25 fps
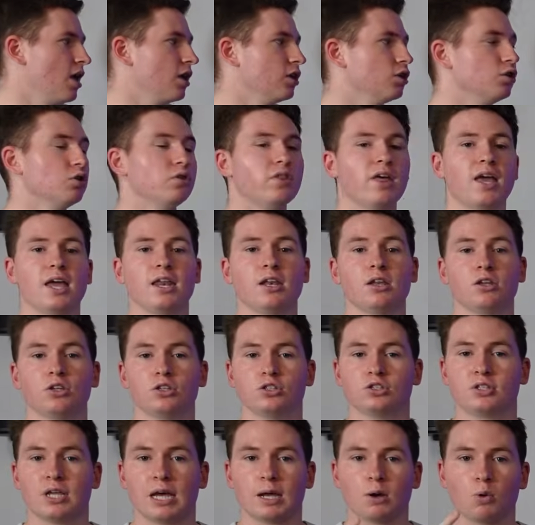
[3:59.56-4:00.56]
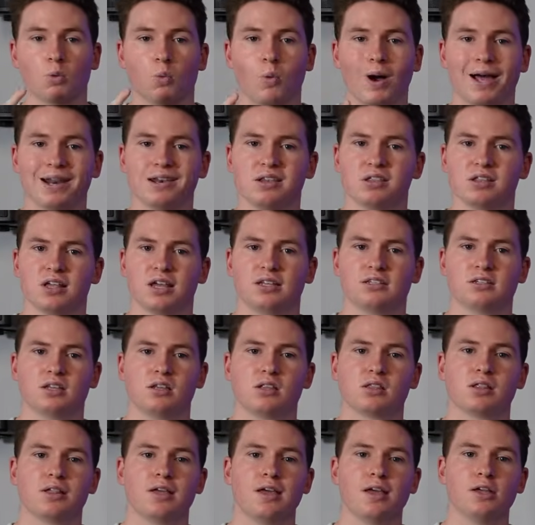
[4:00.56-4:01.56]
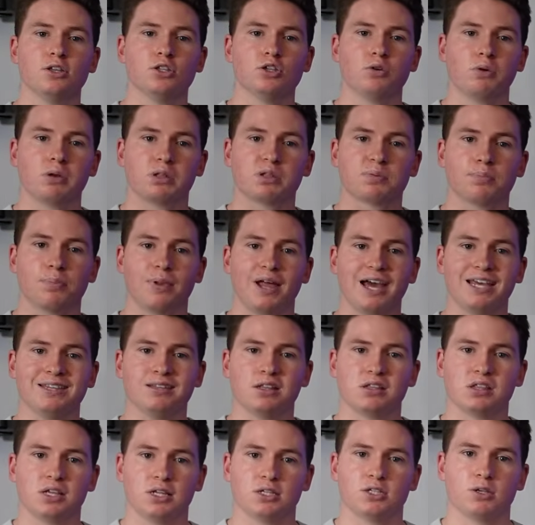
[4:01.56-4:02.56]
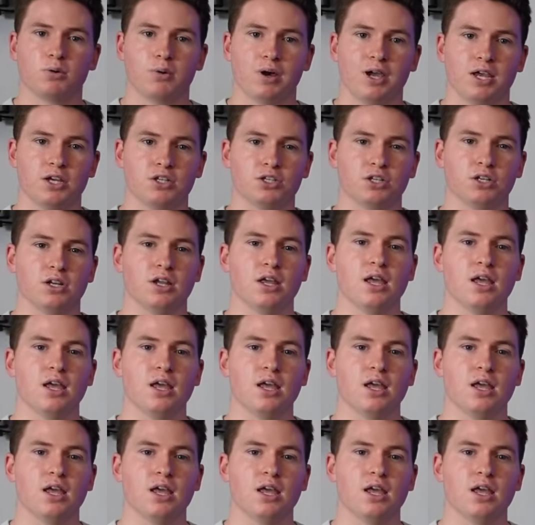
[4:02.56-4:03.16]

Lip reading: You then take 1 sentence to explain the situation,